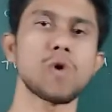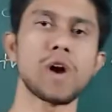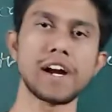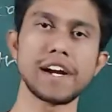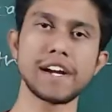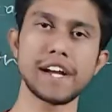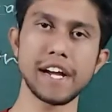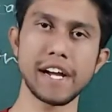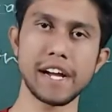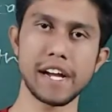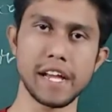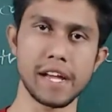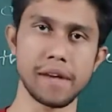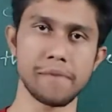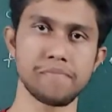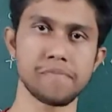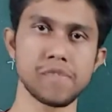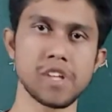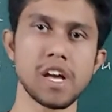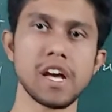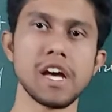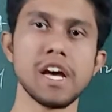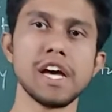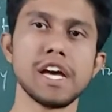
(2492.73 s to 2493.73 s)
quantity.
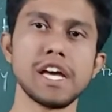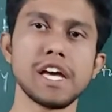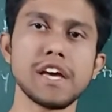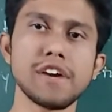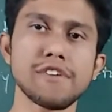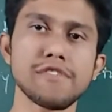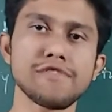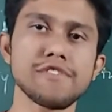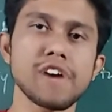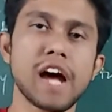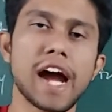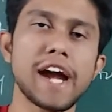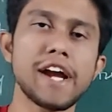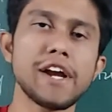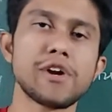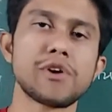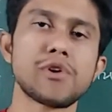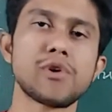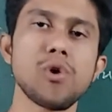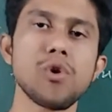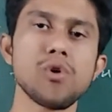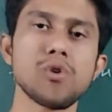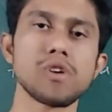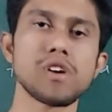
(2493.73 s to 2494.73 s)
If I
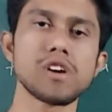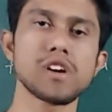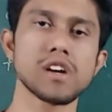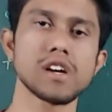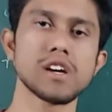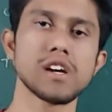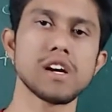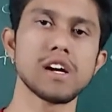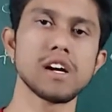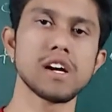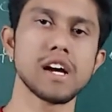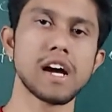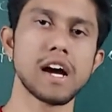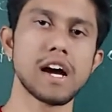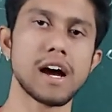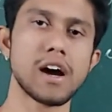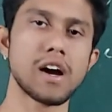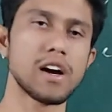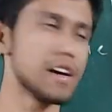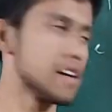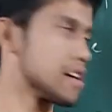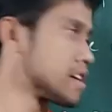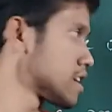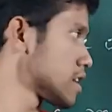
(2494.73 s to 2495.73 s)
don't
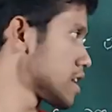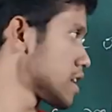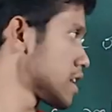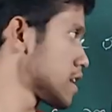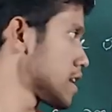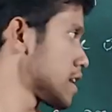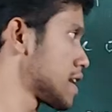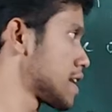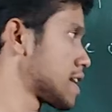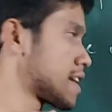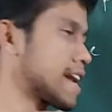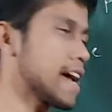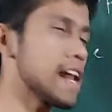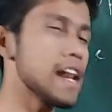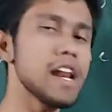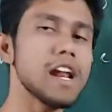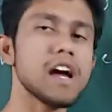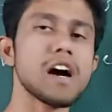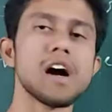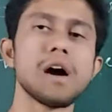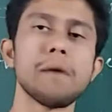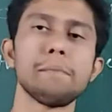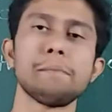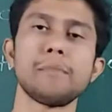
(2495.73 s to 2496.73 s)
tell
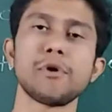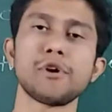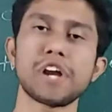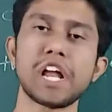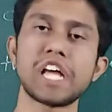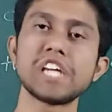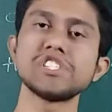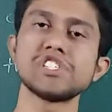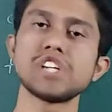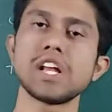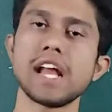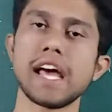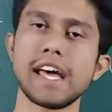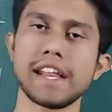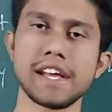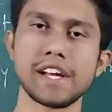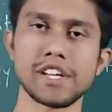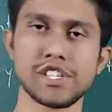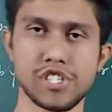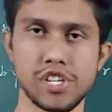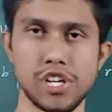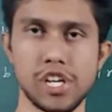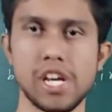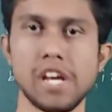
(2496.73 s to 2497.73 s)
a potential
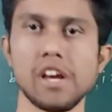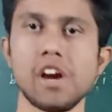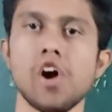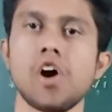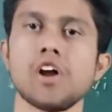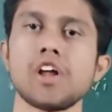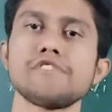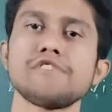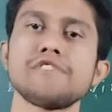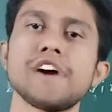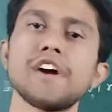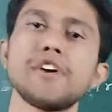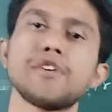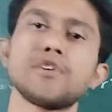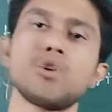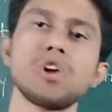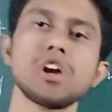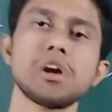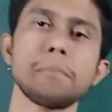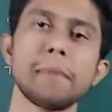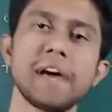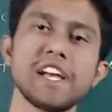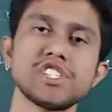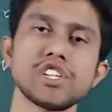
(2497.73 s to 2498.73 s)
energy or if I
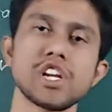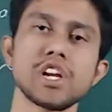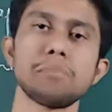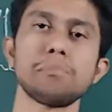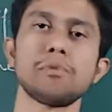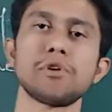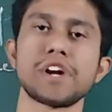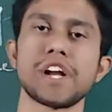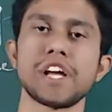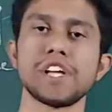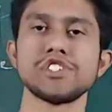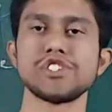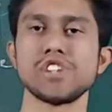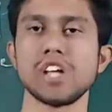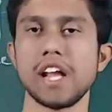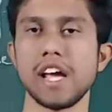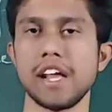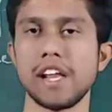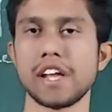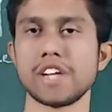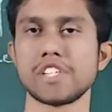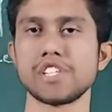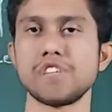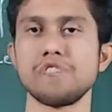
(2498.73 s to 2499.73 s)
don't measure a potential
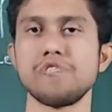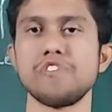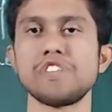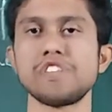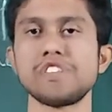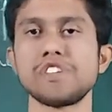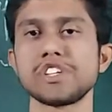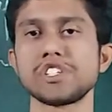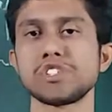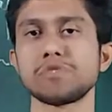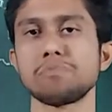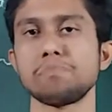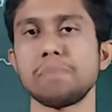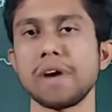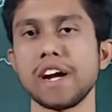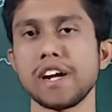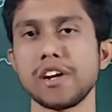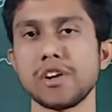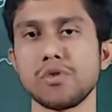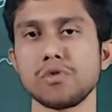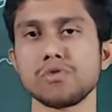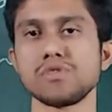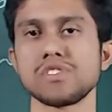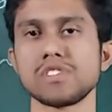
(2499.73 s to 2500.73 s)
energy with
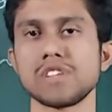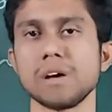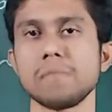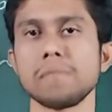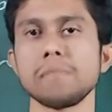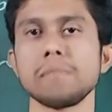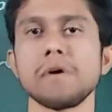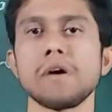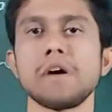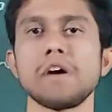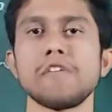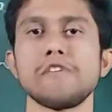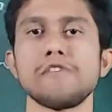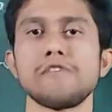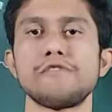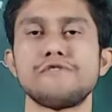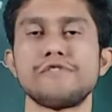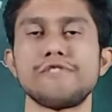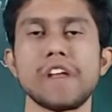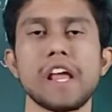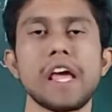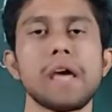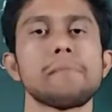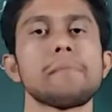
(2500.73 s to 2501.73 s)
respect to some
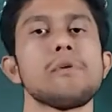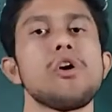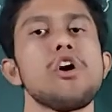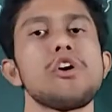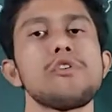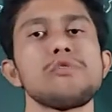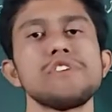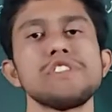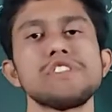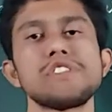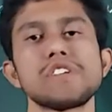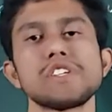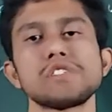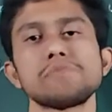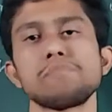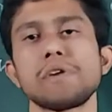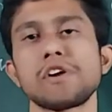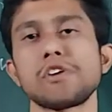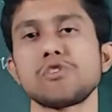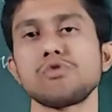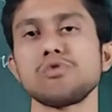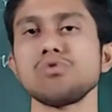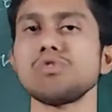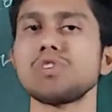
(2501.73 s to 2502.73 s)
frame or with
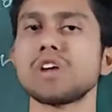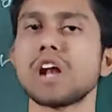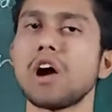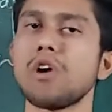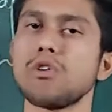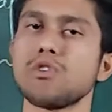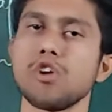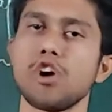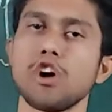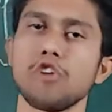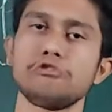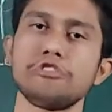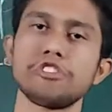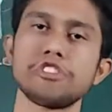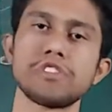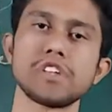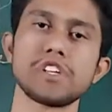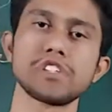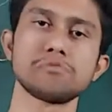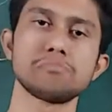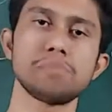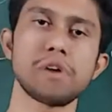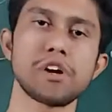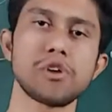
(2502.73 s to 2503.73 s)
respect to ground or with
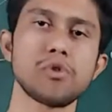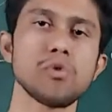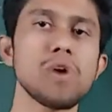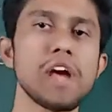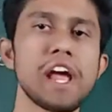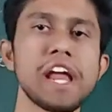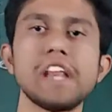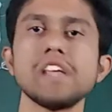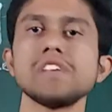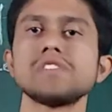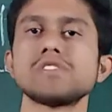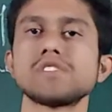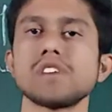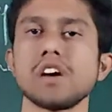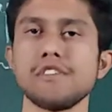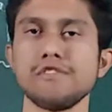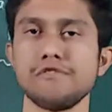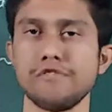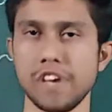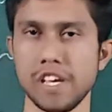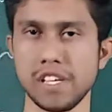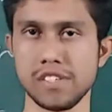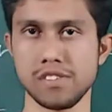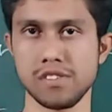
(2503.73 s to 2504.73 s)
respect to any
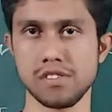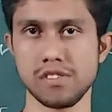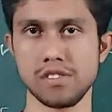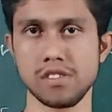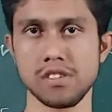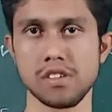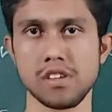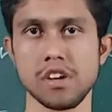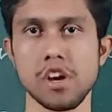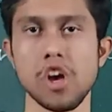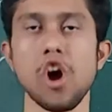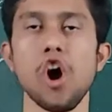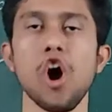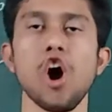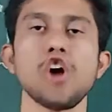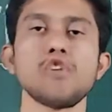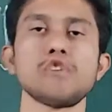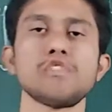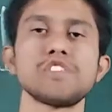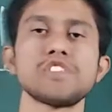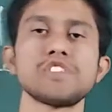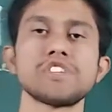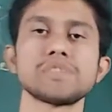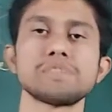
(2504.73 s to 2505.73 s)
surface or
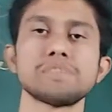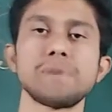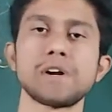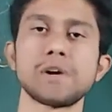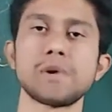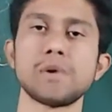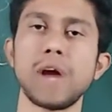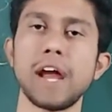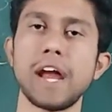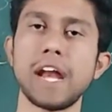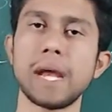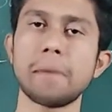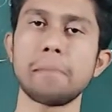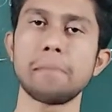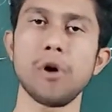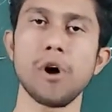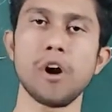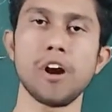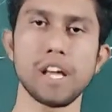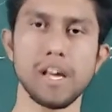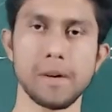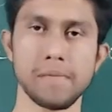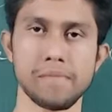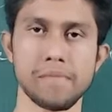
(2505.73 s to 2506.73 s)
with respect to any
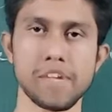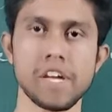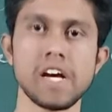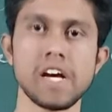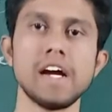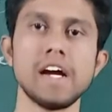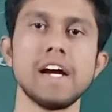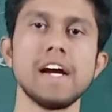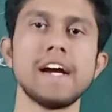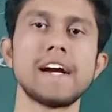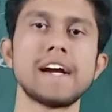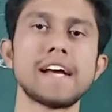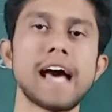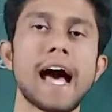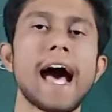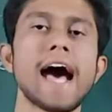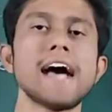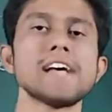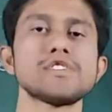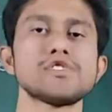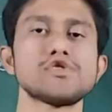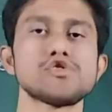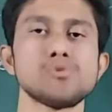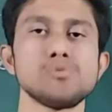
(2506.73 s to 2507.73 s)
body, it
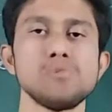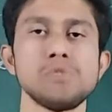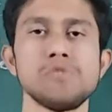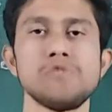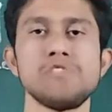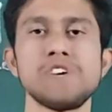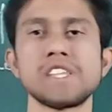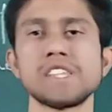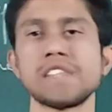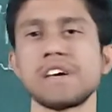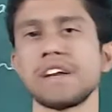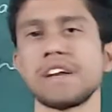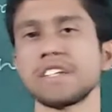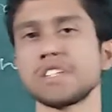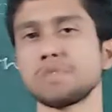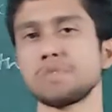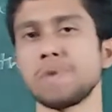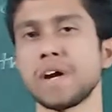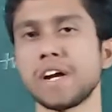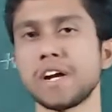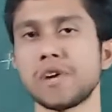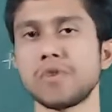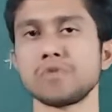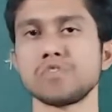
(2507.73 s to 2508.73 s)
has to be with
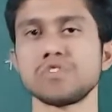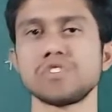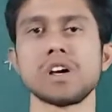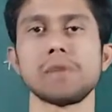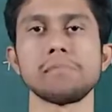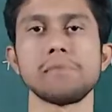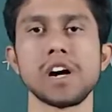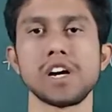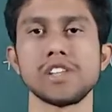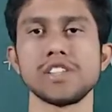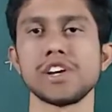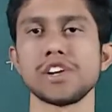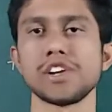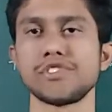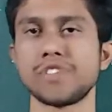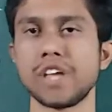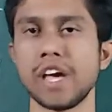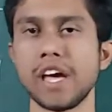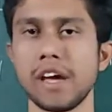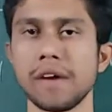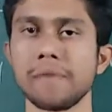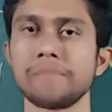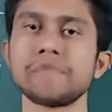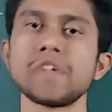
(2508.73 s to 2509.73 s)
respect to some other
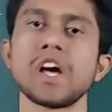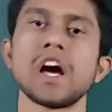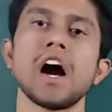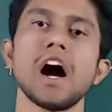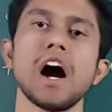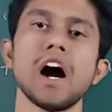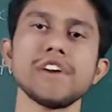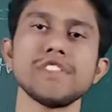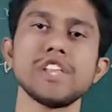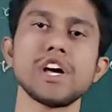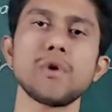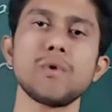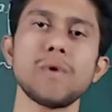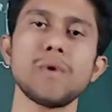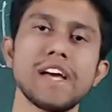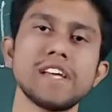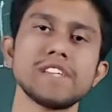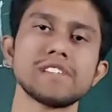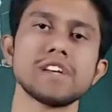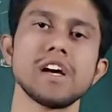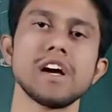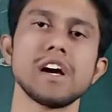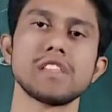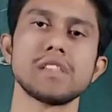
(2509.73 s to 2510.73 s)
thing.
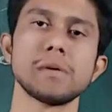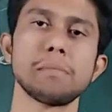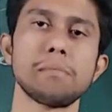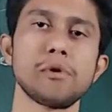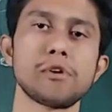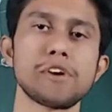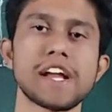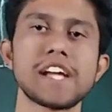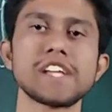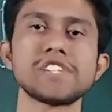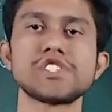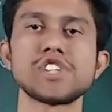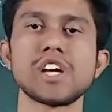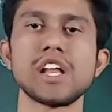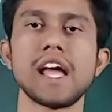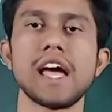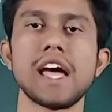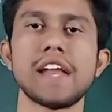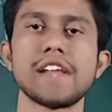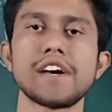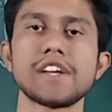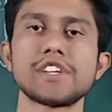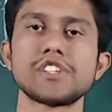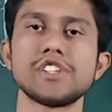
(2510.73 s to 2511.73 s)
Otherwise the potential
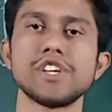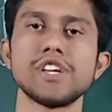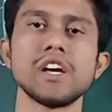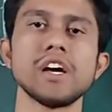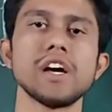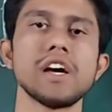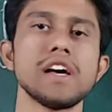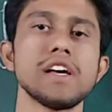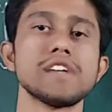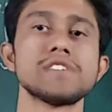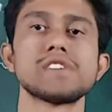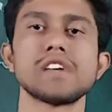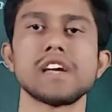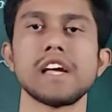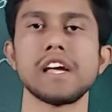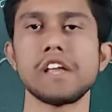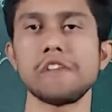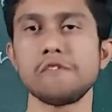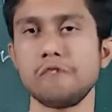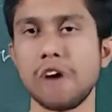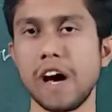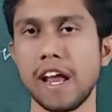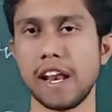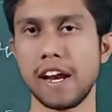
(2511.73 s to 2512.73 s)
energy is
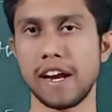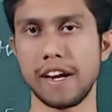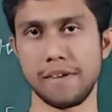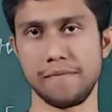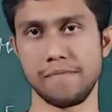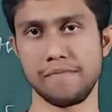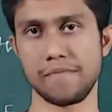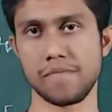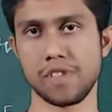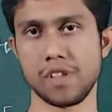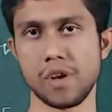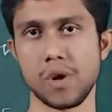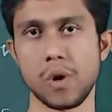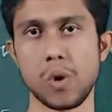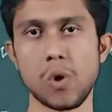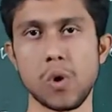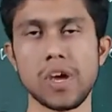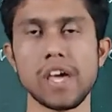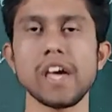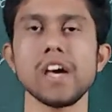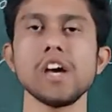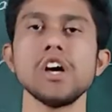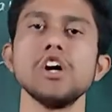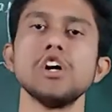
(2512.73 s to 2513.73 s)
invalid.
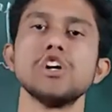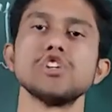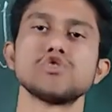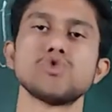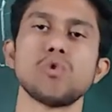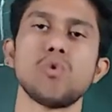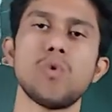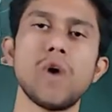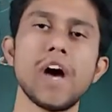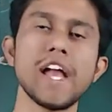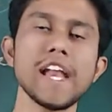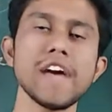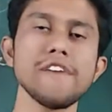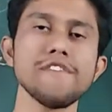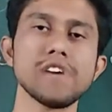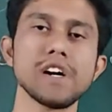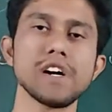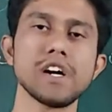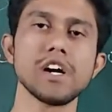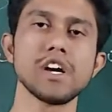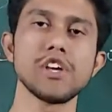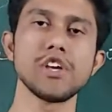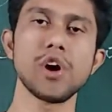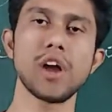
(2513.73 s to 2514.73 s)
Okay, so
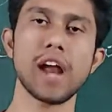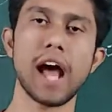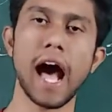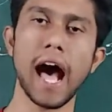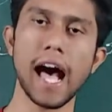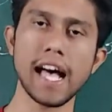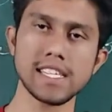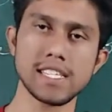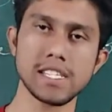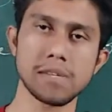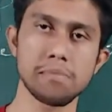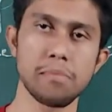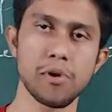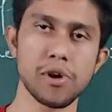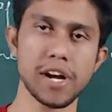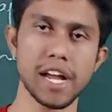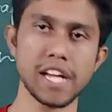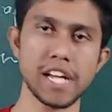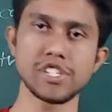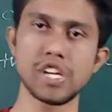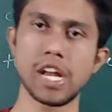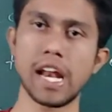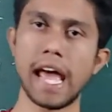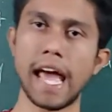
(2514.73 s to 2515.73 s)
whenever you are asked
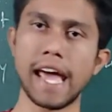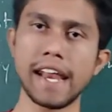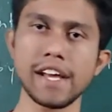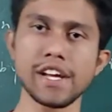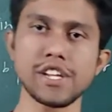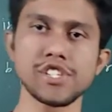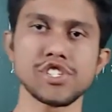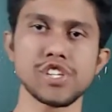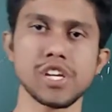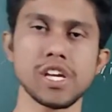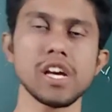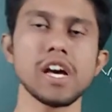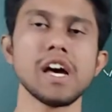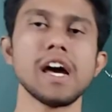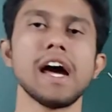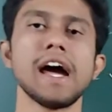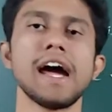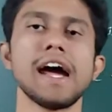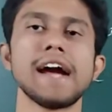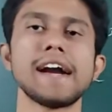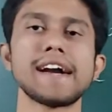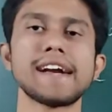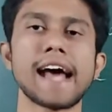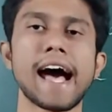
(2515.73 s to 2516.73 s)
potential energy,
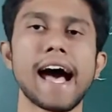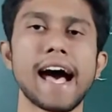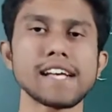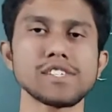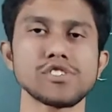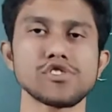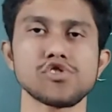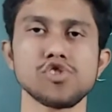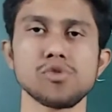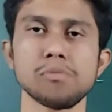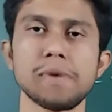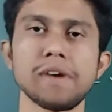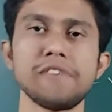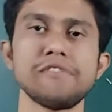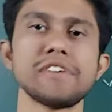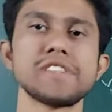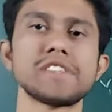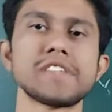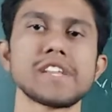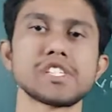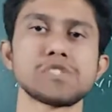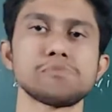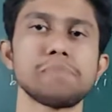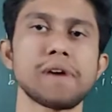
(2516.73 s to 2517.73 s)
it has to be
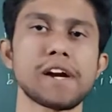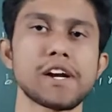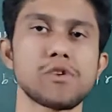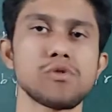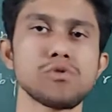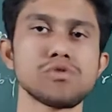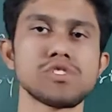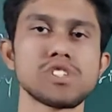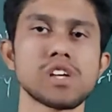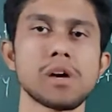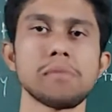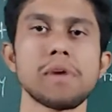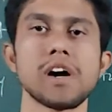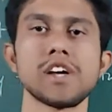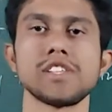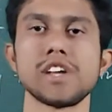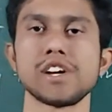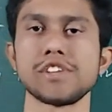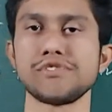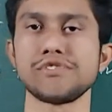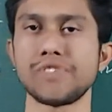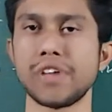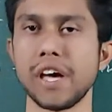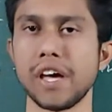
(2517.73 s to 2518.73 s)
with respect to some
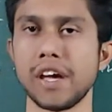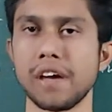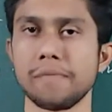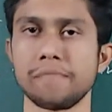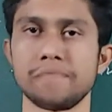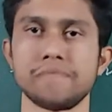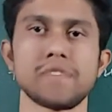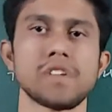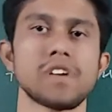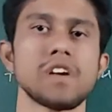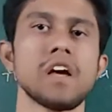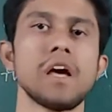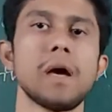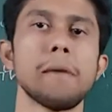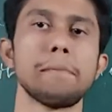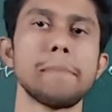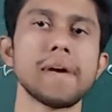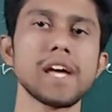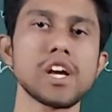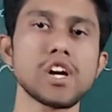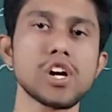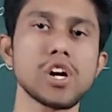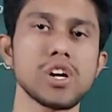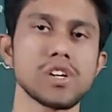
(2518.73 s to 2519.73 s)
other thing
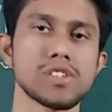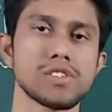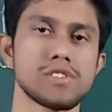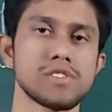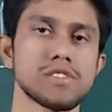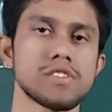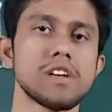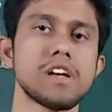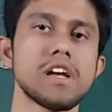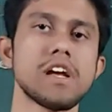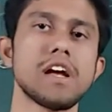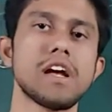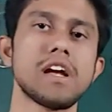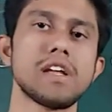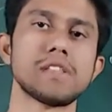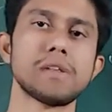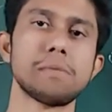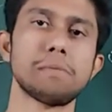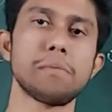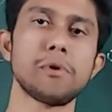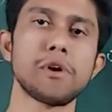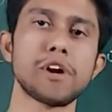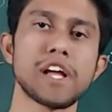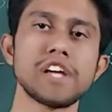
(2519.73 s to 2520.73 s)
because
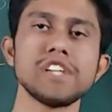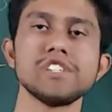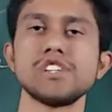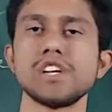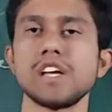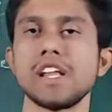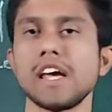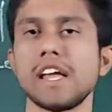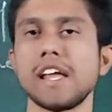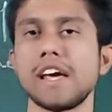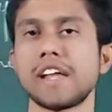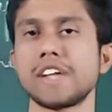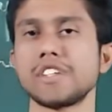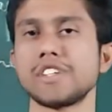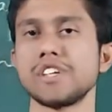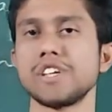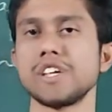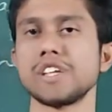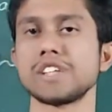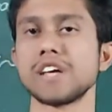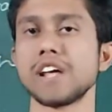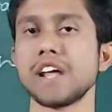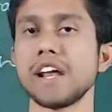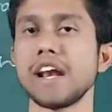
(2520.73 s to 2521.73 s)
the potential energy
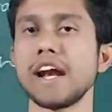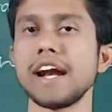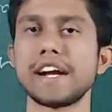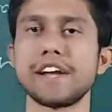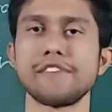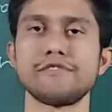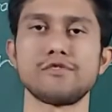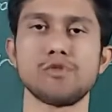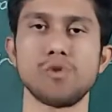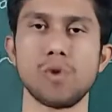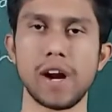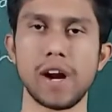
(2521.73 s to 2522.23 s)
is a relative